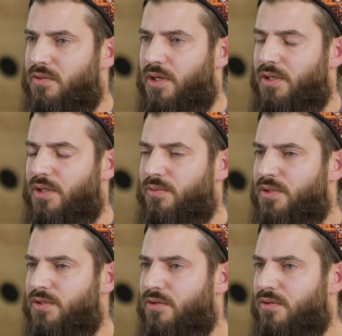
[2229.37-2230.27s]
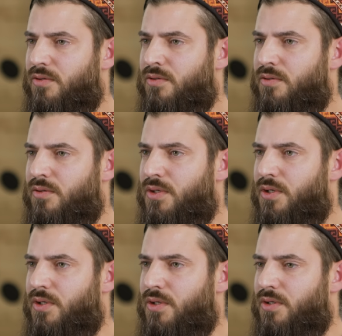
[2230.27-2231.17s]
I never saw
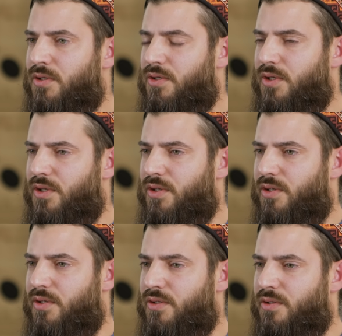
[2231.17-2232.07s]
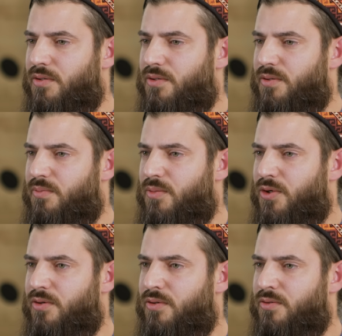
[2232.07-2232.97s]
uh,
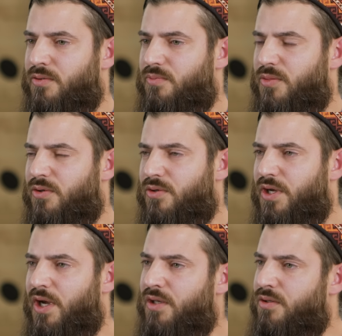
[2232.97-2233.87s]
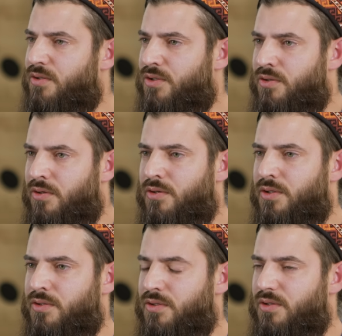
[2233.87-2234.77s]
more more kind
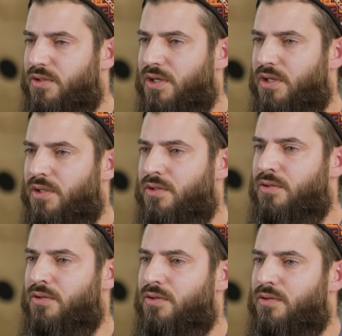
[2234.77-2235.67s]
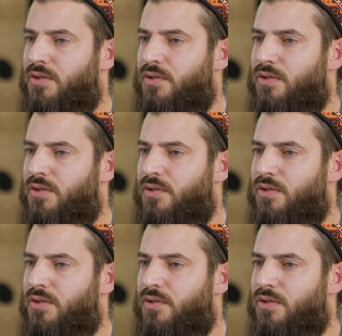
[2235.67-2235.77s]
stories than